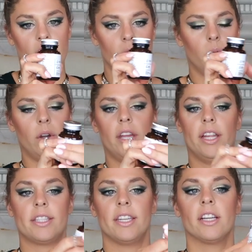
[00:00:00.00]
Oh, and
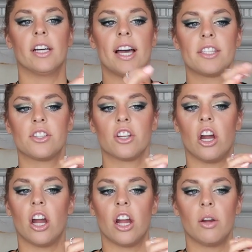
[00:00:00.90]
it's in a glass
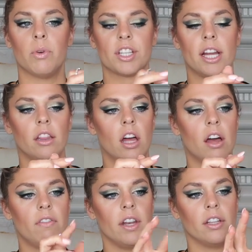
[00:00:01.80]
jar, which I
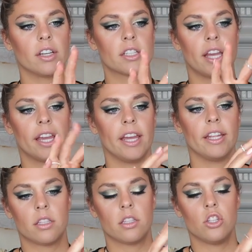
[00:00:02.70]
love, and it looks like
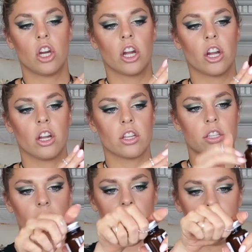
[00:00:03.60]
it's darker
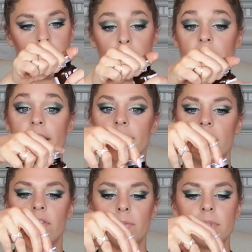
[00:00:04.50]
so that it protects
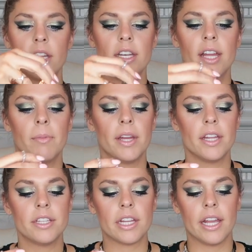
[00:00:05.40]
it from sun
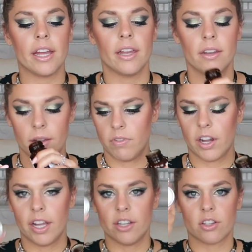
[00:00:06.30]
damage, and
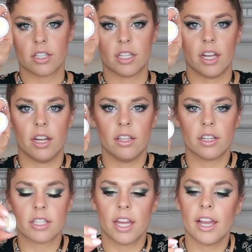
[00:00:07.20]
very interesting. It
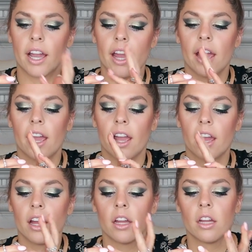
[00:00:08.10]
looks like
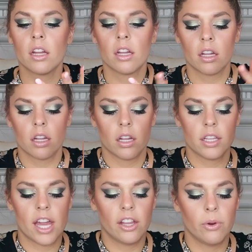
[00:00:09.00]
a
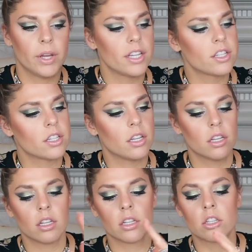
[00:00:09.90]
yellowish
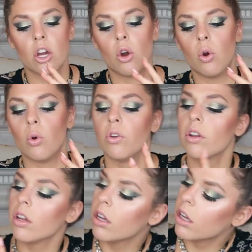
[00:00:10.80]

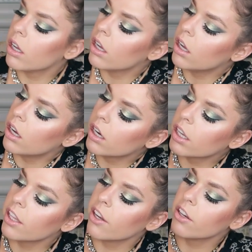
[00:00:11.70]
toned
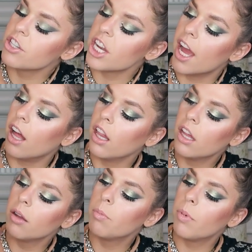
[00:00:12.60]
clear
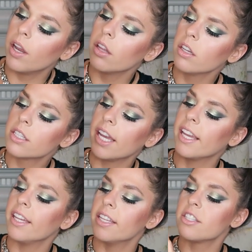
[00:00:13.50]
gel, but it looks like
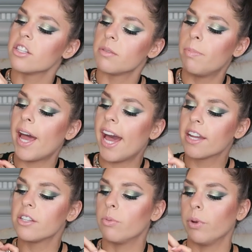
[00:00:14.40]
it is just
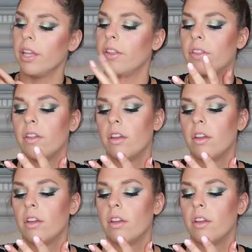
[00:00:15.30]
packed with